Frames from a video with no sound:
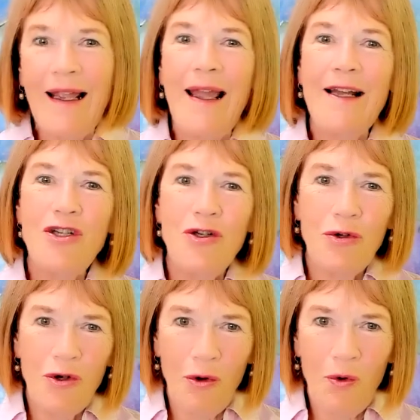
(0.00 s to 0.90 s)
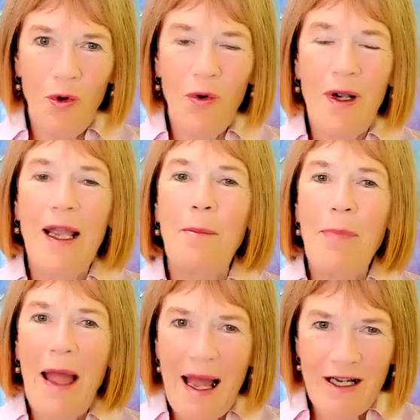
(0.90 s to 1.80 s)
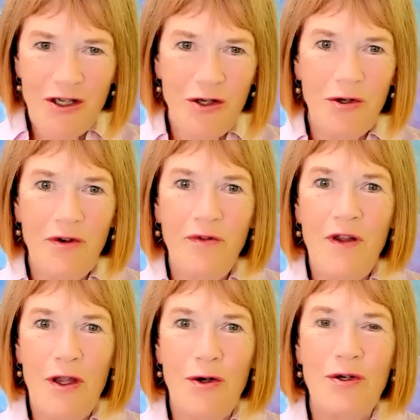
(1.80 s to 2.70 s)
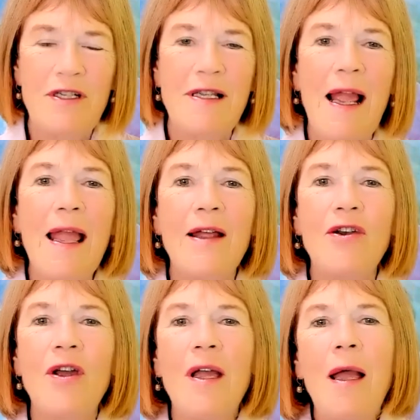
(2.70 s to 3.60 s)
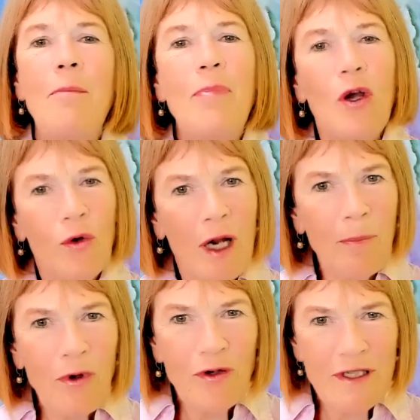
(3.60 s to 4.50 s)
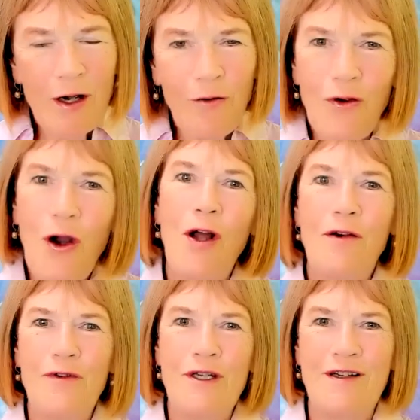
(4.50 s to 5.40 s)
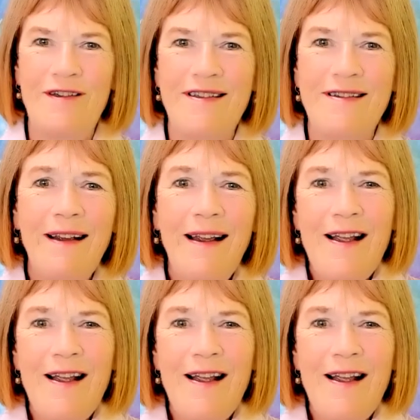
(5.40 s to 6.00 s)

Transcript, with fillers: get your goal, get past your fears, and build up your self confidence